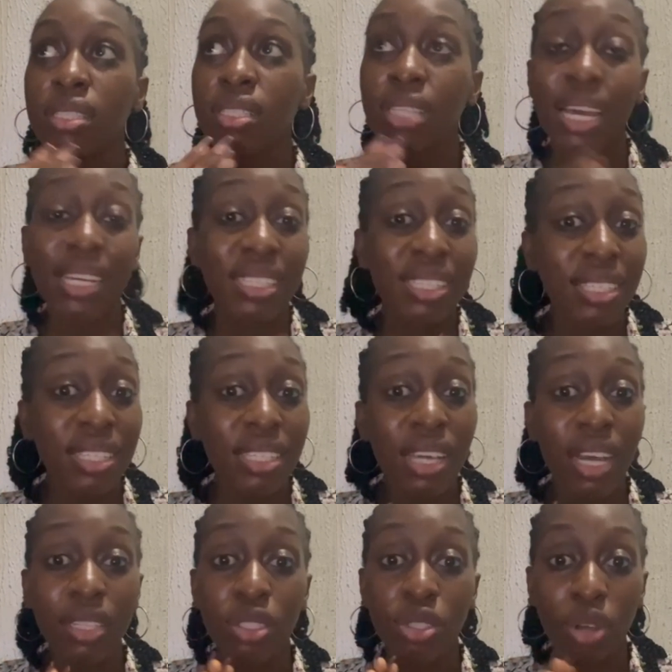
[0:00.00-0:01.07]
thirsty
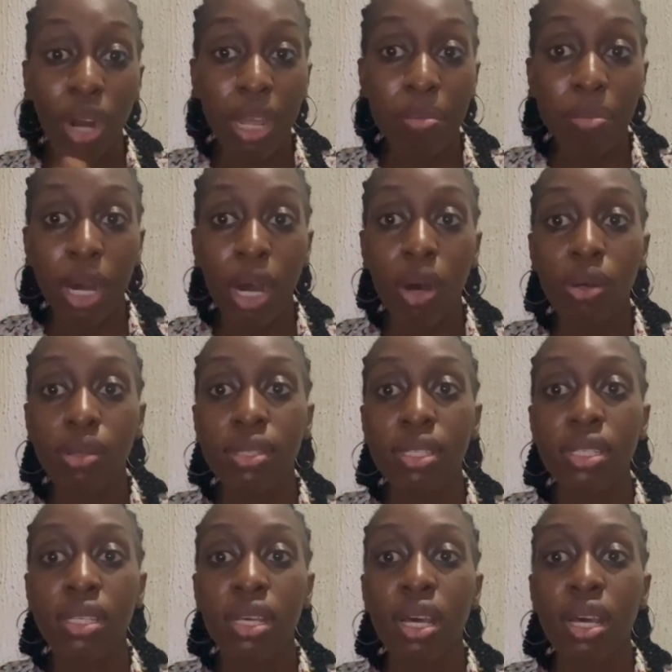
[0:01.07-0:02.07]
and dry mouth,